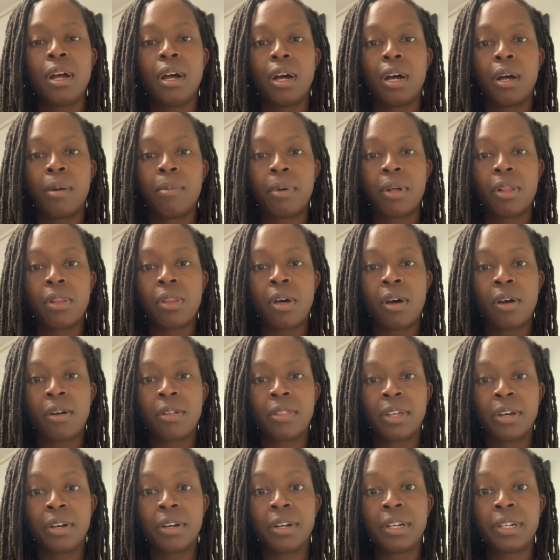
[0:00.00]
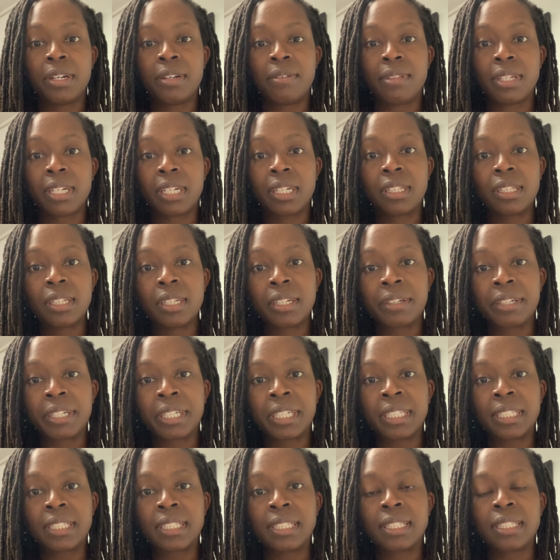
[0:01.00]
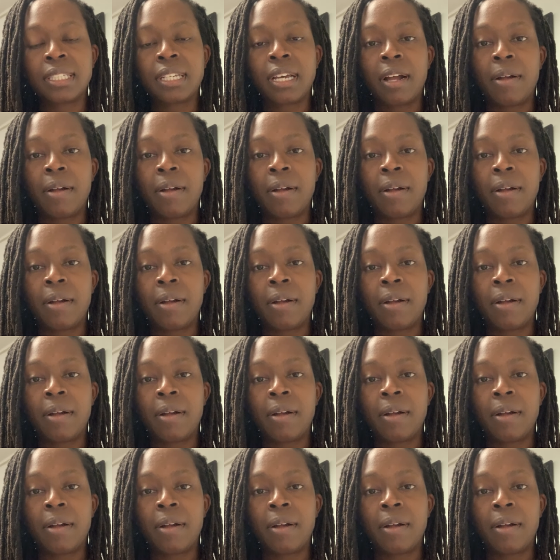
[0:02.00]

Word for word: um, along the hood of the clitoris.